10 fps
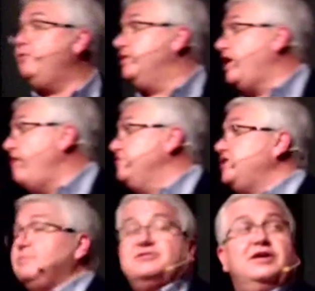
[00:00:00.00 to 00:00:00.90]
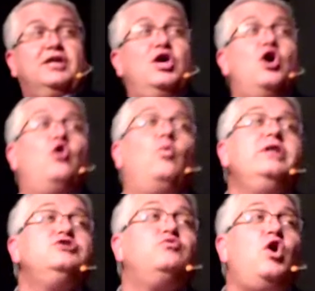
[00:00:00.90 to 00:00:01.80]
everyone in the coffee shop is thinking,
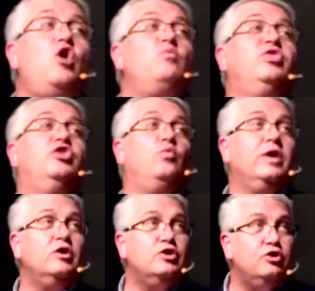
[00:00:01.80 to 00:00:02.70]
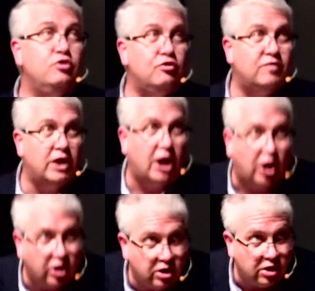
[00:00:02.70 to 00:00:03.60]
what's wrong with the weird dude over
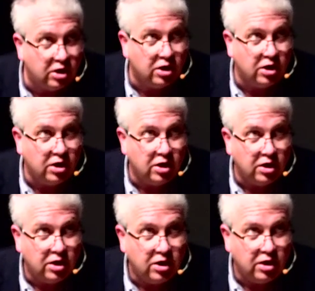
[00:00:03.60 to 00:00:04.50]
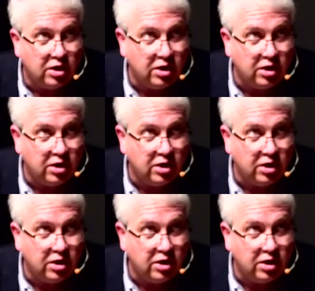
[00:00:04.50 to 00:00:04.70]
there?